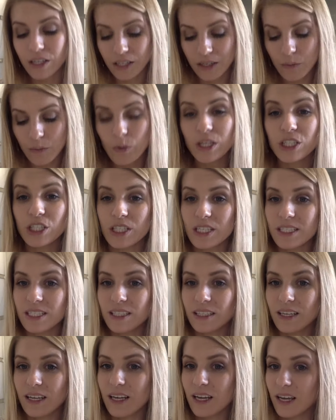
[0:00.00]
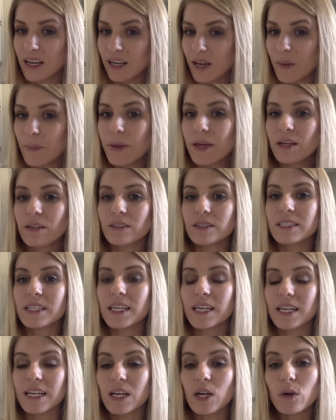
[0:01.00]
which is a
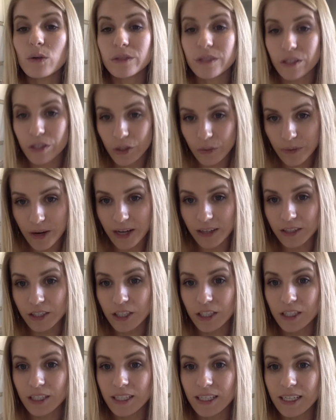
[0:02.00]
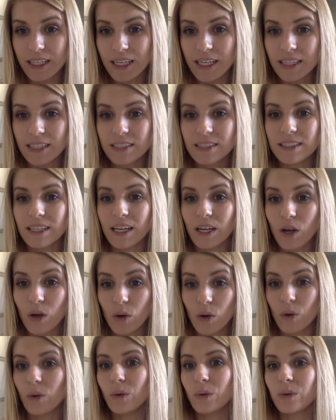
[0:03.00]
penalty, and it goes on your record, and it's like,
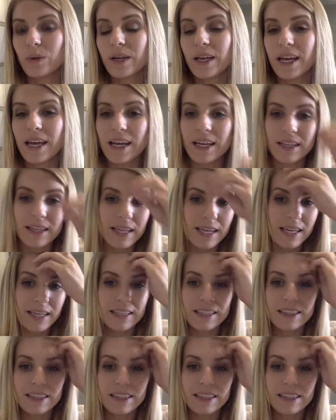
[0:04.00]
oh, okay, like